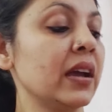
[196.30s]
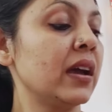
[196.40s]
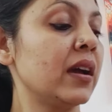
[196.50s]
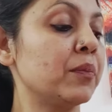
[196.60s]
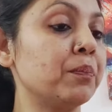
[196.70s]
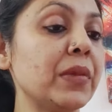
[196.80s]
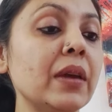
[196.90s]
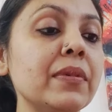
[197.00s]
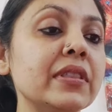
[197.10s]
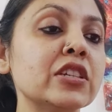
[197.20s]

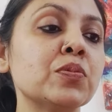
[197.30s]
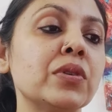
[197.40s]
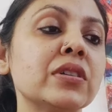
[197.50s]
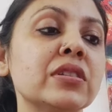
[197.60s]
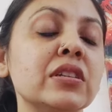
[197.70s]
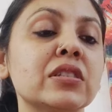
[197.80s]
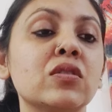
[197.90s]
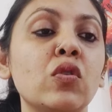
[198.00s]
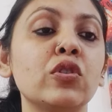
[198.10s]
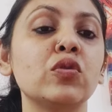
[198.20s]
maybe this person is
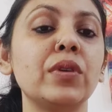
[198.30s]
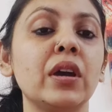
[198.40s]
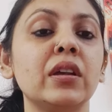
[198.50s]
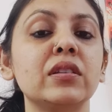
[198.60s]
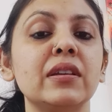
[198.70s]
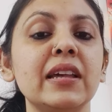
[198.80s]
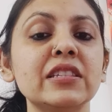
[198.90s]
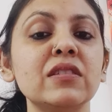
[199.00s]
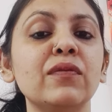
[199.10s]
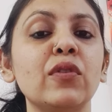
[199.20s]
going to be another
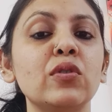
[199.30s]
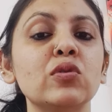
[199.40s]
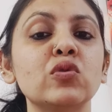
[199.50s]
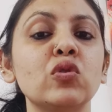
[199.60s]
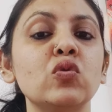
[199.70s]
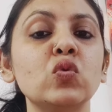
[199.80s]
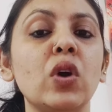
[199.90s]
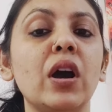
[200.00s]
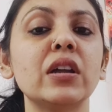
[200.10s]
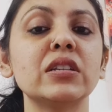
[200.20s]
lesson for you. So you
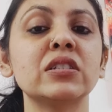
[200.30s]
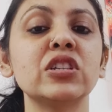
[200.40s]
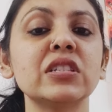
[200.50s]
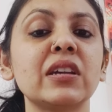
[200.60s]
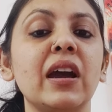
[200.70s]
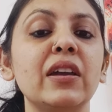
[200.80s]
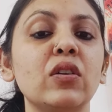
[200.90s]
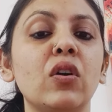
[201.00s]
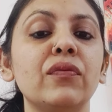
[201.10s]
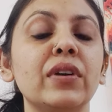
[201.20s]
are just kind
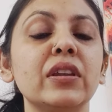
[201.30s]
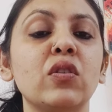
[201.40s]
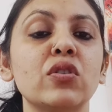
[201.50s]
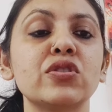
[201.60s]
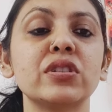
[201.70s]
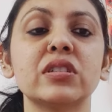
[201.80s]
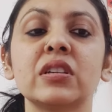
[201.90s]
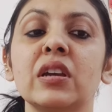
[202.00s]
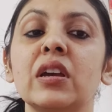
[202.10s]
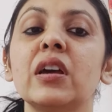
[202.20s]
of very cautious.
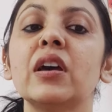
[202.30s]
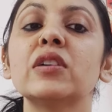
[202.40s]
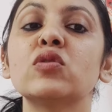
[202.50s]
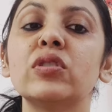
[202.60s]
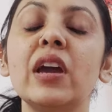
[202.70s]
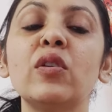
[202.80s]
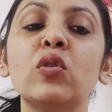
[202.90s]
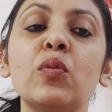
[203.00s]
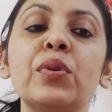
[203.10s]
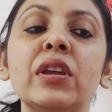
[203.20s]
So they are not
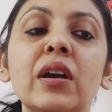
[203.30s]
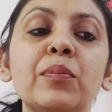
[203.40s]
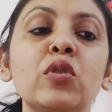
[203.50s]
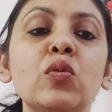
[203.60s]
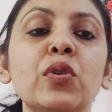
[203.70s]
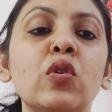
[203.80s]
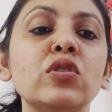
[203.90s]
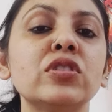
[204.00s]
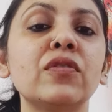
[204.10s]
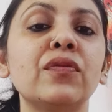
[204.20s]
opening up to you because
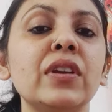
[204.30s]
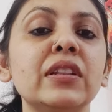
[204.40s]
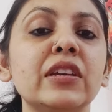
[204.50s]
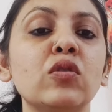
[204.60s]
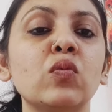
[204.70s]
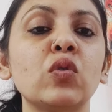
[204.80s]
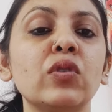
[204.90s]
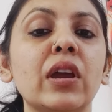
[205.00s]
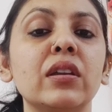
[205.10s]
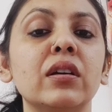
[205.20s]
they feel they don't want to
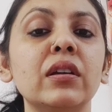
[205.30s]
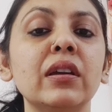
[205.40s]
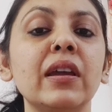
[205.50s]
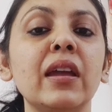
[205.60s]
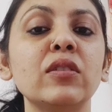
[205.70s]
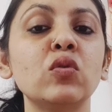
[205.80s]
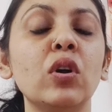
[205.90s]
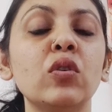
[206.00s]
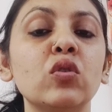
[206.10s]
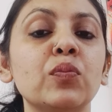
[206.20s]
get hurt again. You are
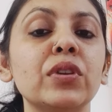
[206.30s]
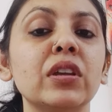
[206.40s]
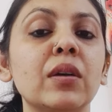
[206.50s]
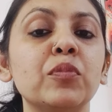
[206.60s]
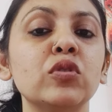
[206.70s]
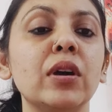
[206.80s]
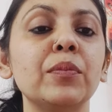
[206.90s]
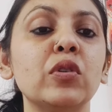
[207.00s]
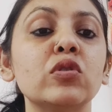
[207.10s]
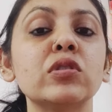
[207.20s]
not opening up to them
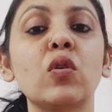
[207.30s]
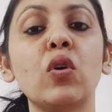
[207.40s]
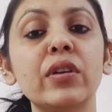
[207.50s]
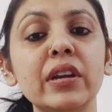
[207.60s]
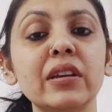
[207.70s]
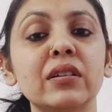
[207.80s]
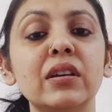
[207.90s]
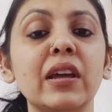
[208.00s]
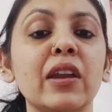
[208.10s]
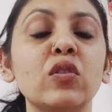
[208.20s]
because you're already hurt
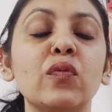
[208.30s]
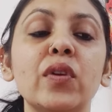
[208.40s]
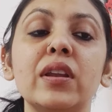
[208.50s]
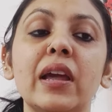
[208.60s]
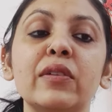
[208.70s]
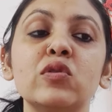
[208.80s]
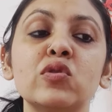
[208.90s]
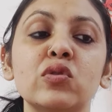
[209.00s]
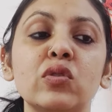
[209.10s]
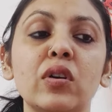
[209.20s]
and you feel like you should
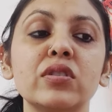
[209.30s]
not